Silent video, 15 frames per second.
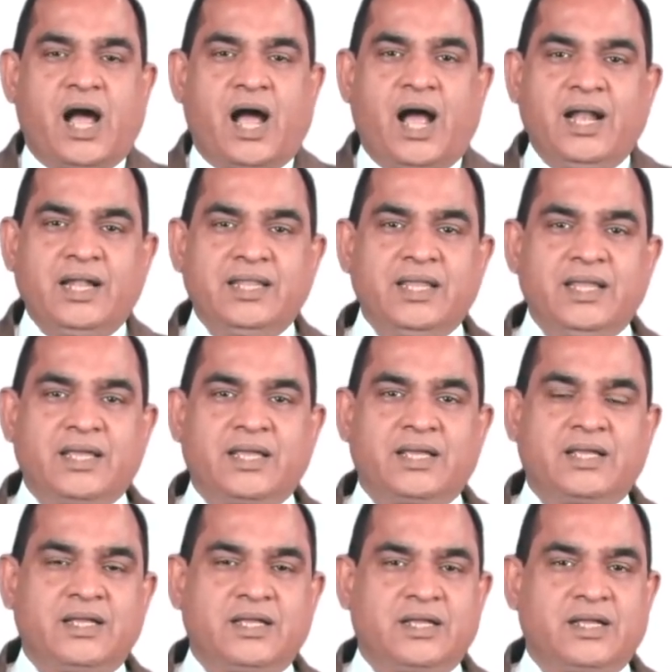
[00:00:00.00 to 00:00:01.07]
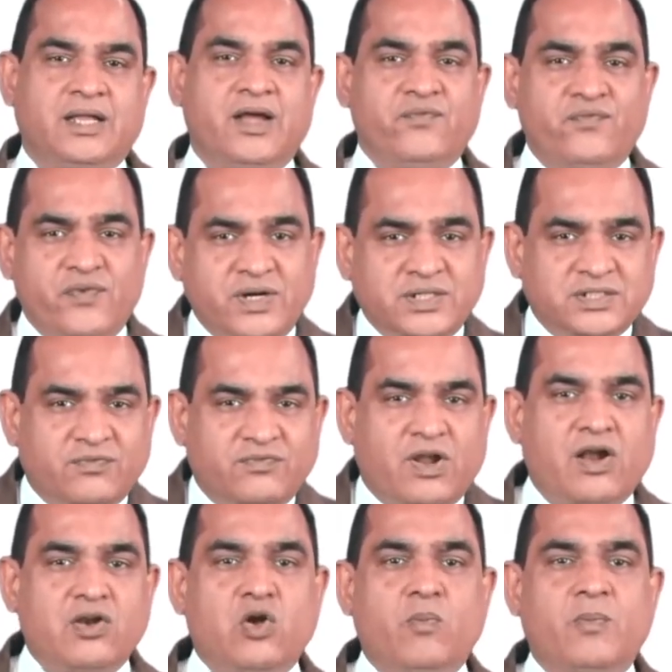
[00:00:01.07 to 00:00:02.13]
and the efforts of
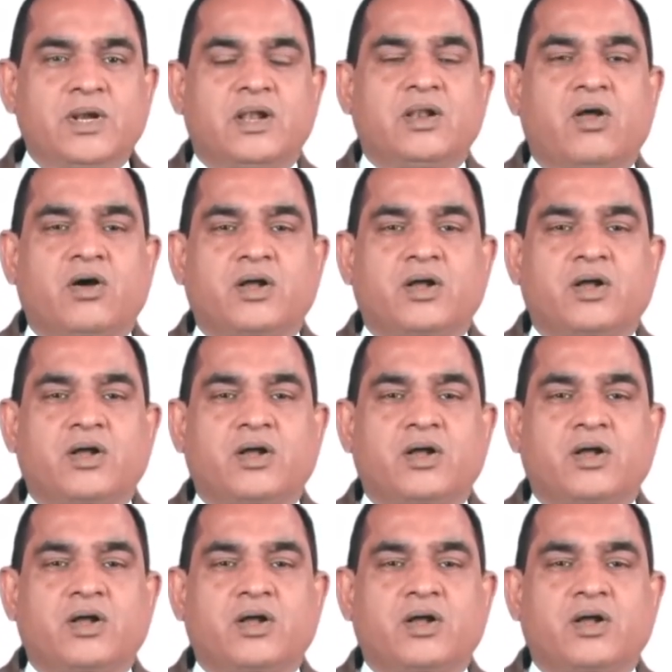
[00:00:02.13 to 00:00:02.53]
non-governmental